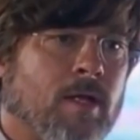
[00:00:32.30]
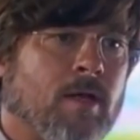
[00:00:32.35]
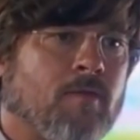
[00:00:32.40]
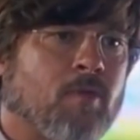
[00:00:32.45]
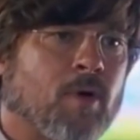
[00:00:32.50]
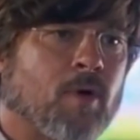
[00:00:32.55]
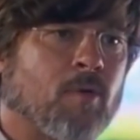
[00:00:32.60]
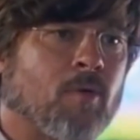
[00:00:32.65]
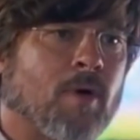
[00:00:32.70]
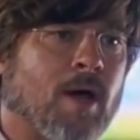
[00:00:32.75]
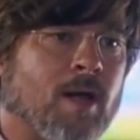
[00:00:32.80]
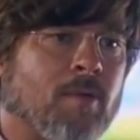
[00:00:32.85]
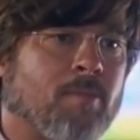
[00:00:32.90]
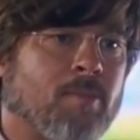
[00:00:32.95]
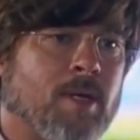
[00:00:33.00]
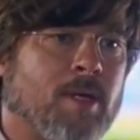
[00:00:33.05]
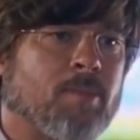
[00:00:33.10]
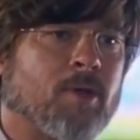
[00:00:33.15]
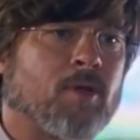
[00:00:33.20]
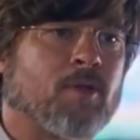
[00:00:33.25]
If we're right,
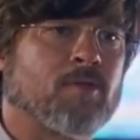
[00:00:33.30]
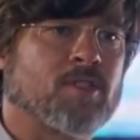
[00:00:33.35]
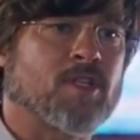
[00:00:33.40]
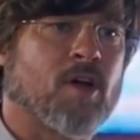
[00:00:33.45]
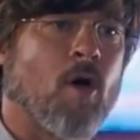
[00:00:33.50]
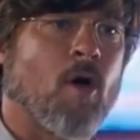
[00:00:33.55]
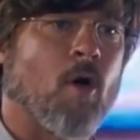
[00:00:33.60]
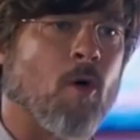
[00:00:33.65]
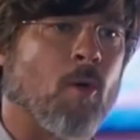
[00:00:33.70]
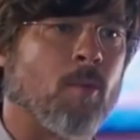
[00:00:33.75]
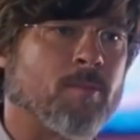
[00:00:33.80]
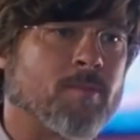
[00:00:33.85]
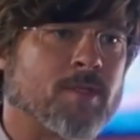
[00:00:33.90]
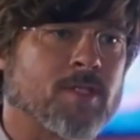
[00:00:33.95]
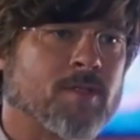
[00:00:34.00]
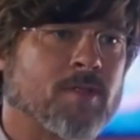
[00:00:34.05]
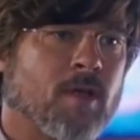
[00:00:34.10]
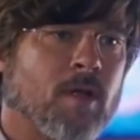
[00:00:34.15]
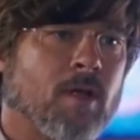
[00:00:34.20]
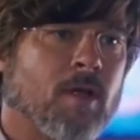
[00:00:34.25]
people lose homes.
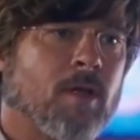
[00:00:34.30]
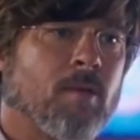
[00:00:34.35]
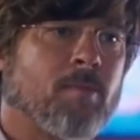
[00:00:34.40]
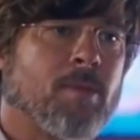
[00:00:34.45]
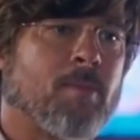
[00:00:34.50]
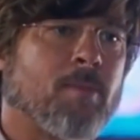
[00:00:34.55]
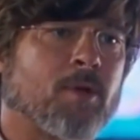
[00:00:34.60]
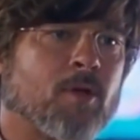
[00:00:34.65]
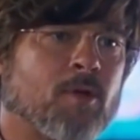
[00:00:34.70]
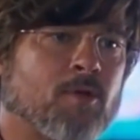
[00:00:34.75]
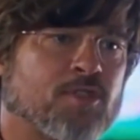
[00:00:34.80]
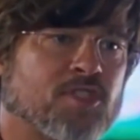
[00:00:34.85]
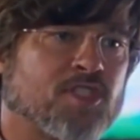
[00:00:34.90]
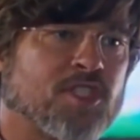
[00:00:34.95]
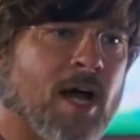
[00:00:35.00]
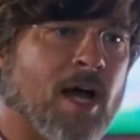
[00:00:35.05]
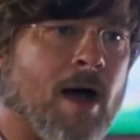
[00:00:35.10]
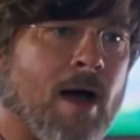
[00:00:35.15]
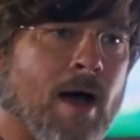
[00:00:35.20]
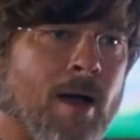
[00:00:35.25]
People lose
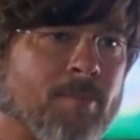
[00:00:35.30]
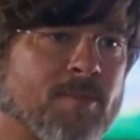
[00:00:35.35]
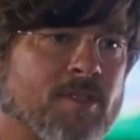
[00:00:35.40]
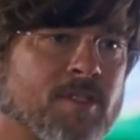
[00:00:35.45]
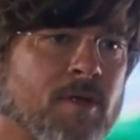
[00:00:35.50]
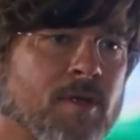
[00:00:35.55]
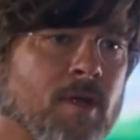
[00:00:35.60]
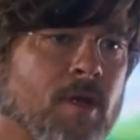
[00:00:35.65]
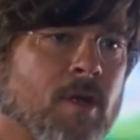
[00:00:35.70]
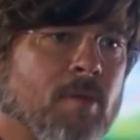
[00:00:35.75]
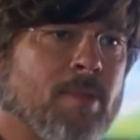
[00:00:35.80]
jobs.